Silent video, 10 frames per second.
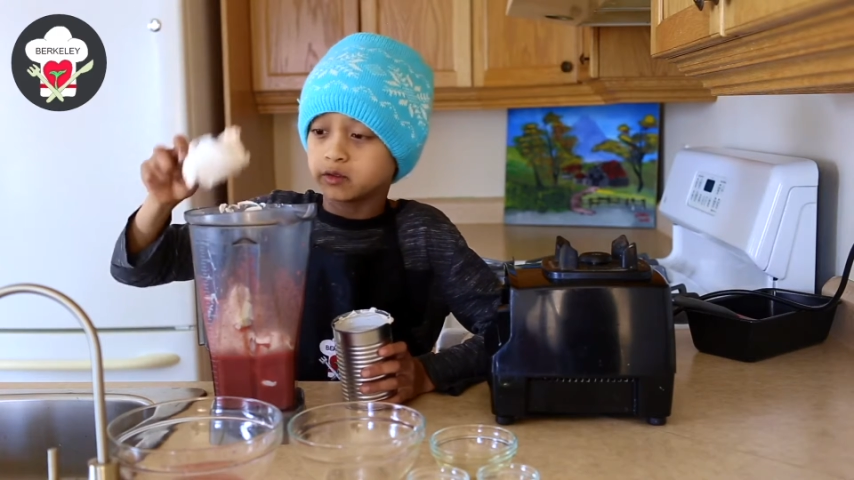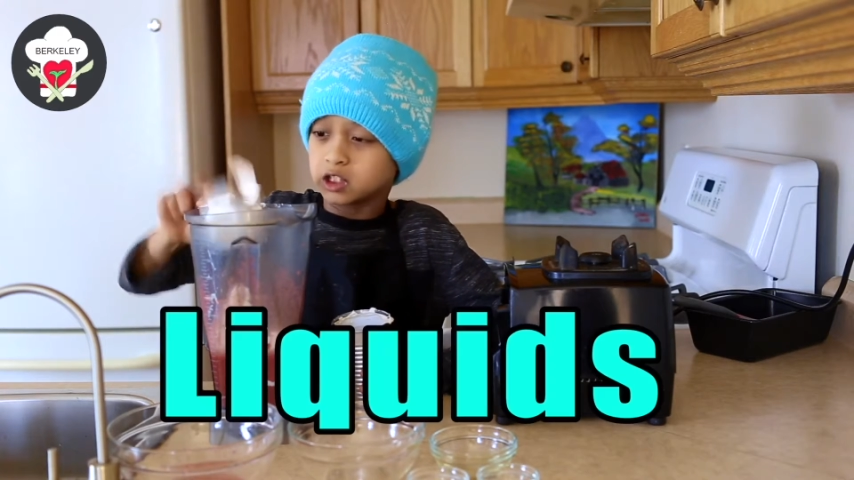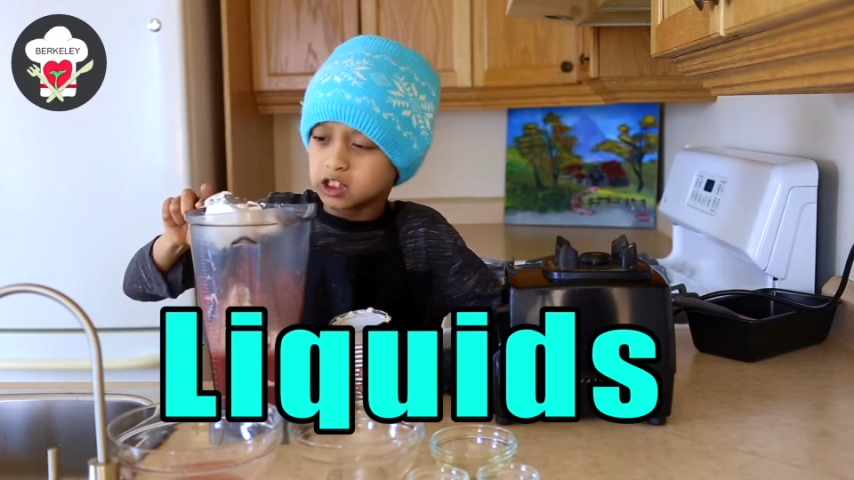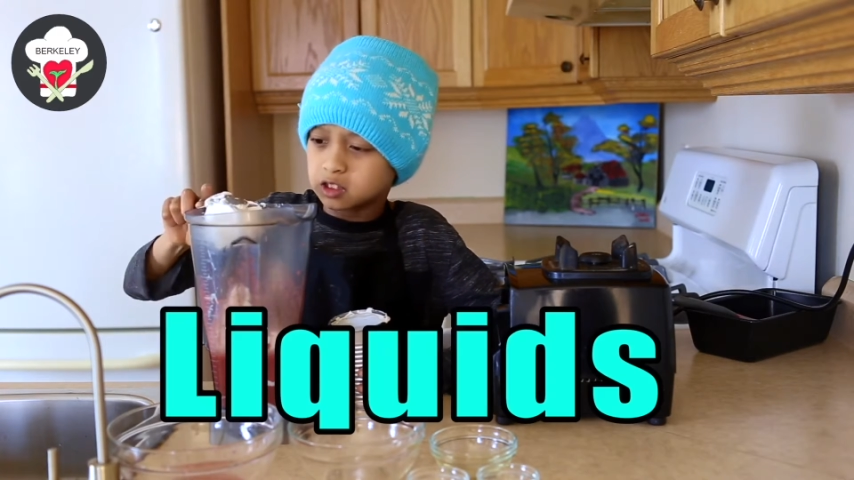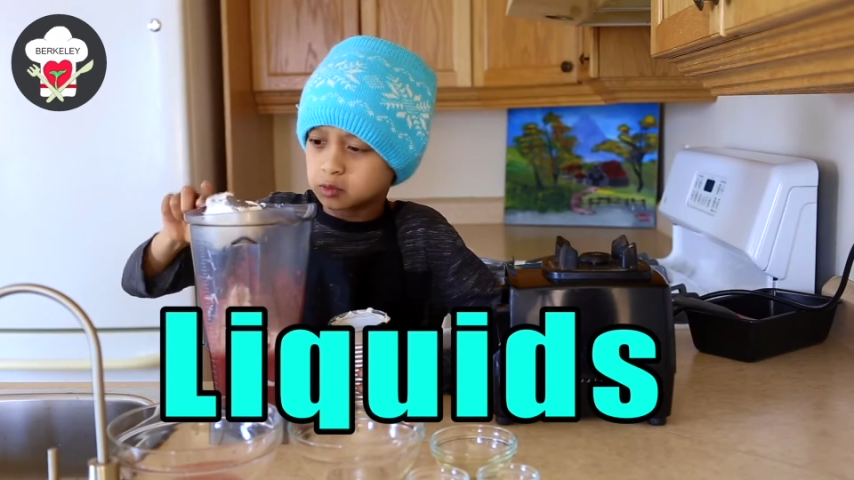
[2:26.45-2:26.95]

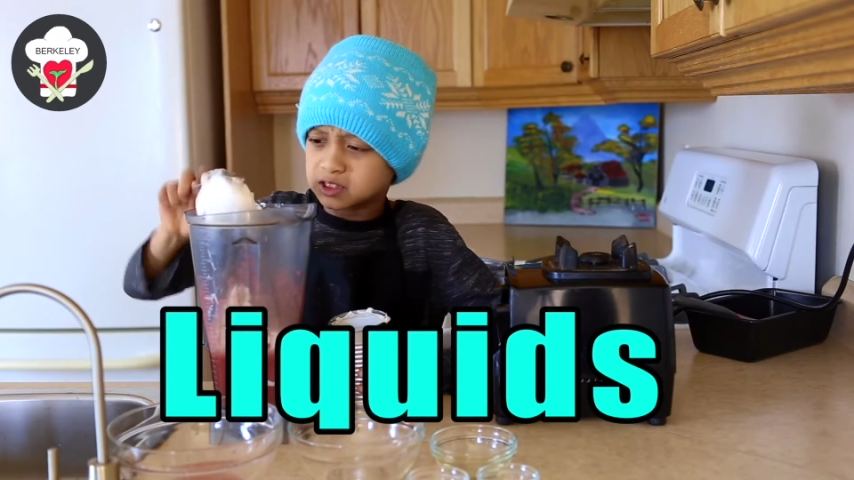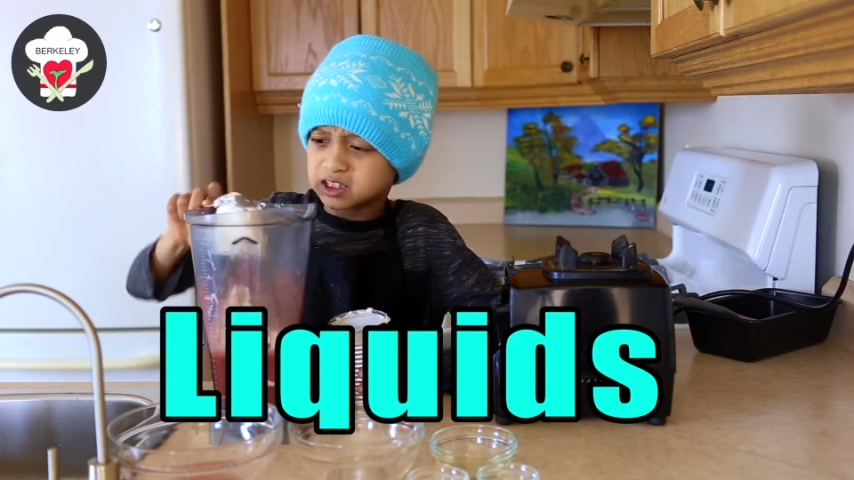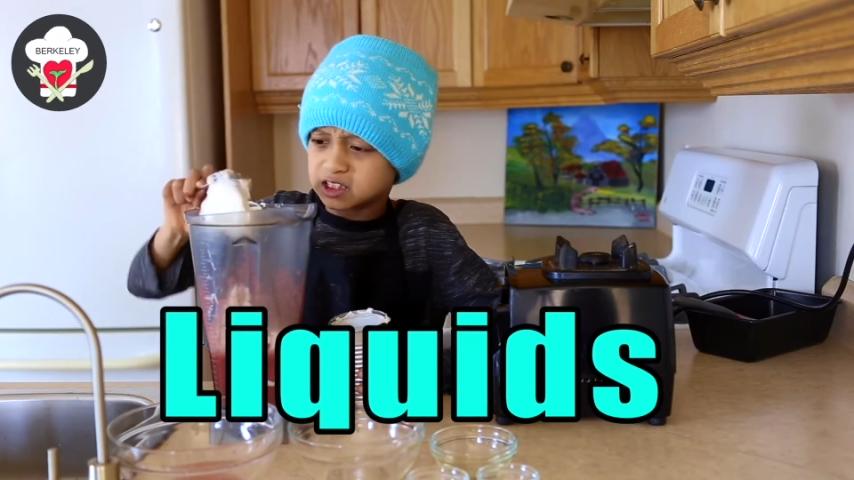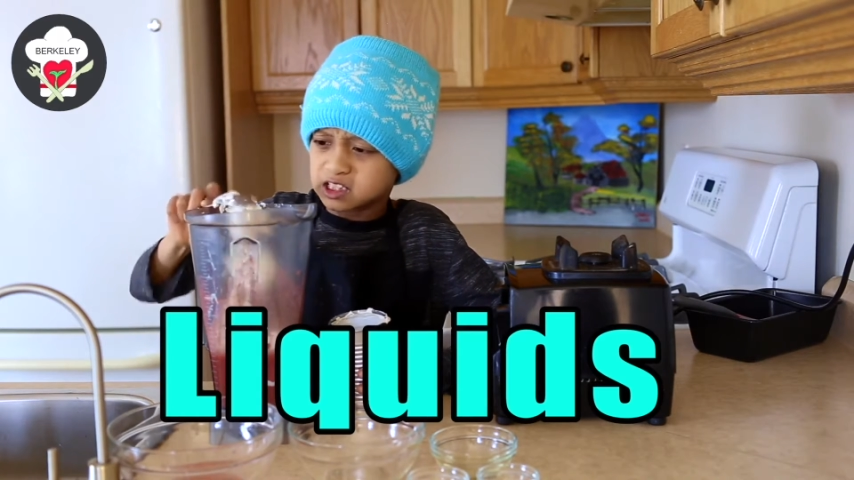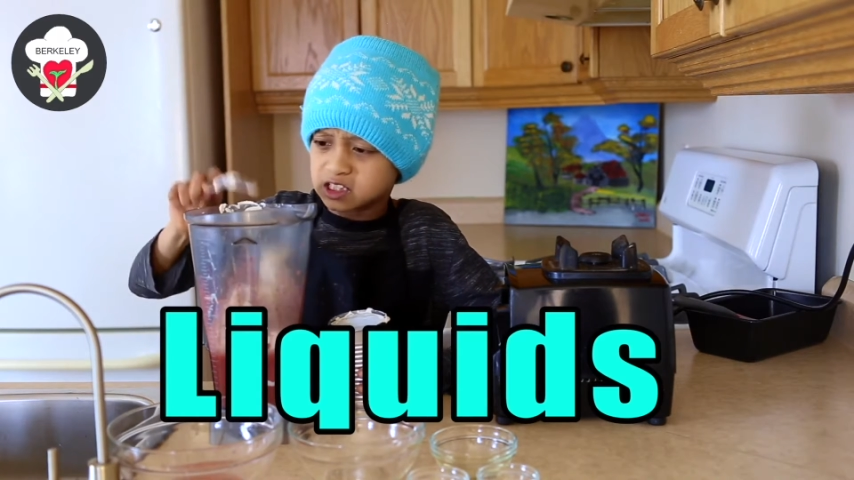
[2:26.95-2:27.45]

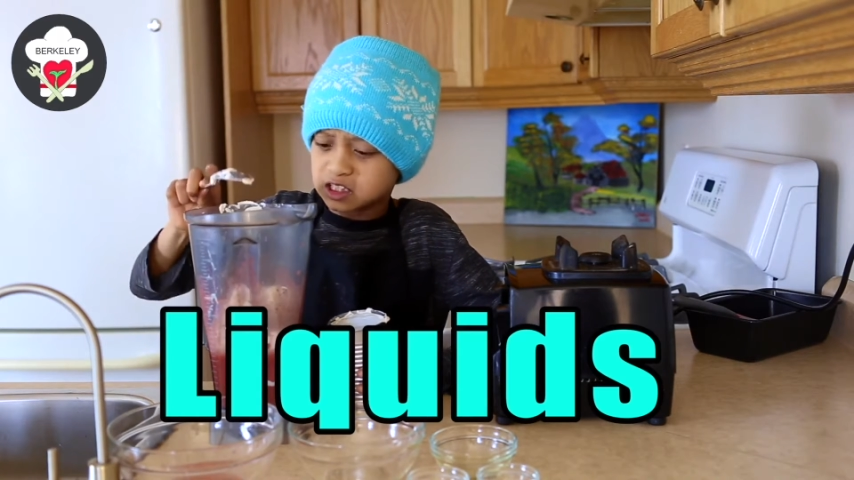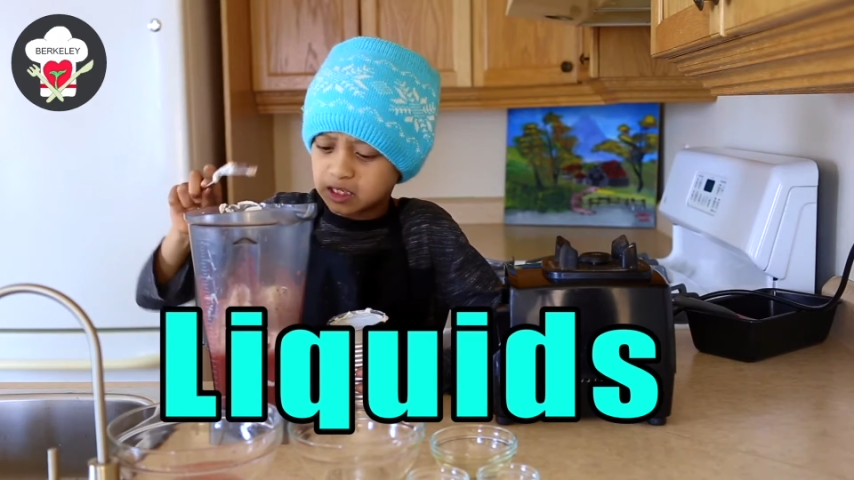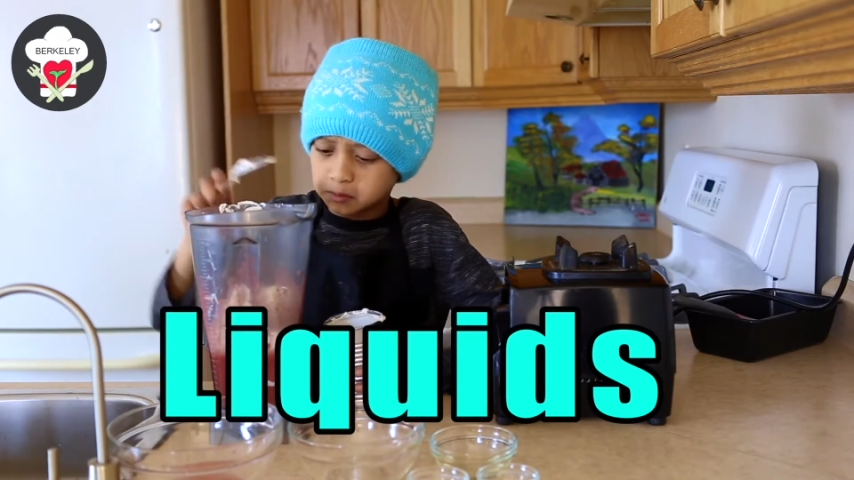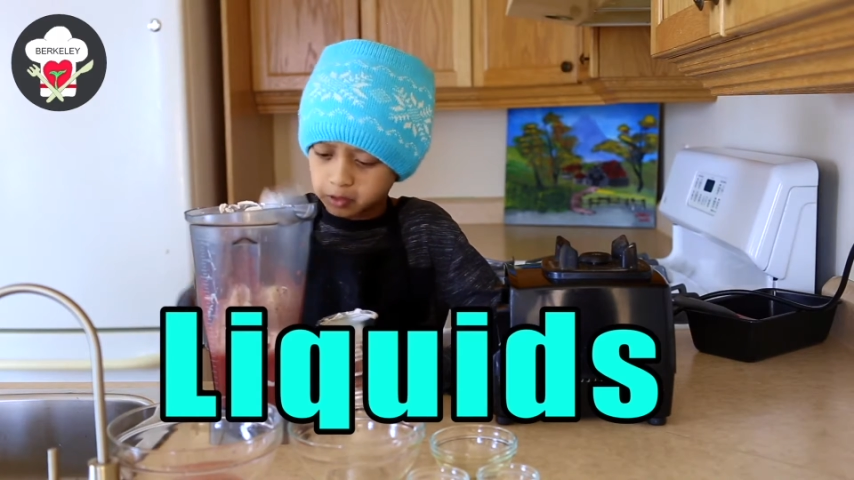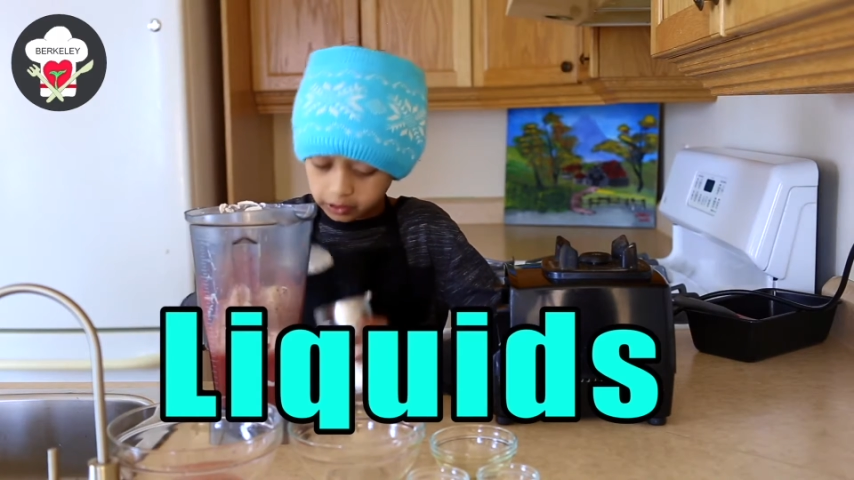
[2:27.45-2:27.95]
liquids in it
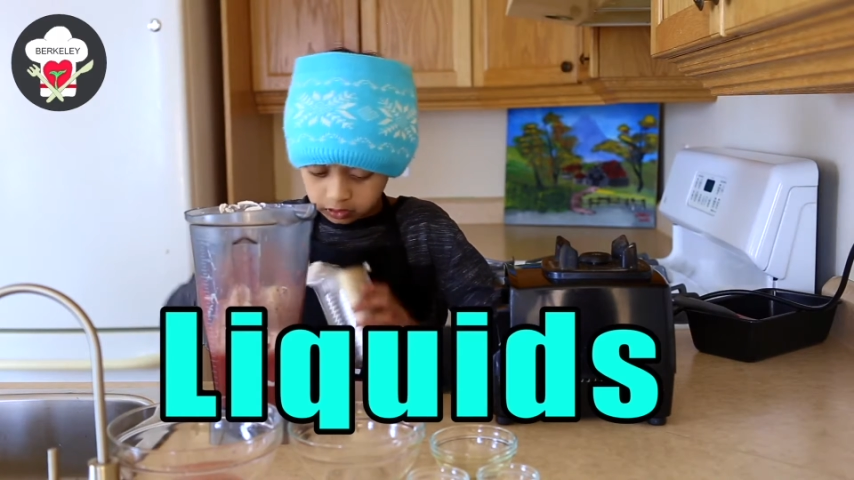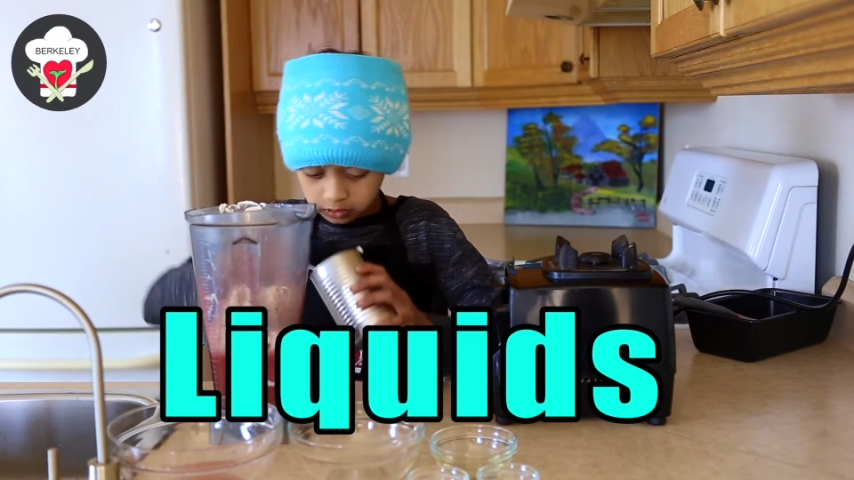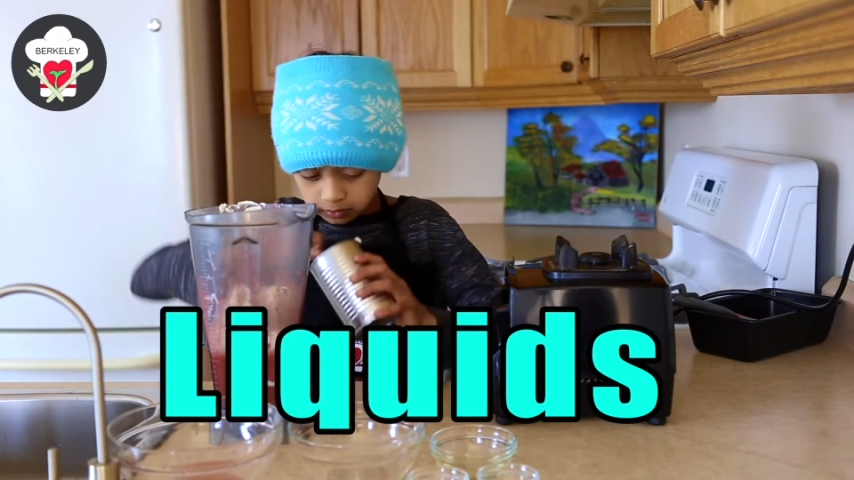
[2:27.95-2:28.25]
that much,